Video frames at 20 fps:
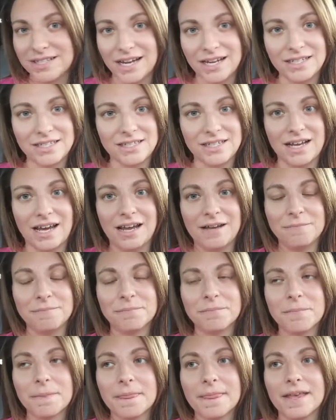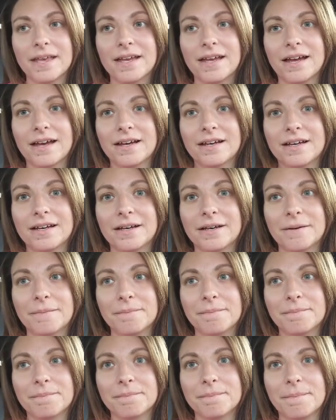day today.
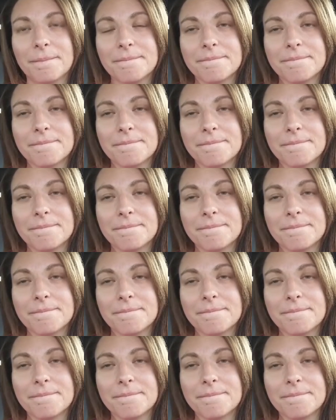Um,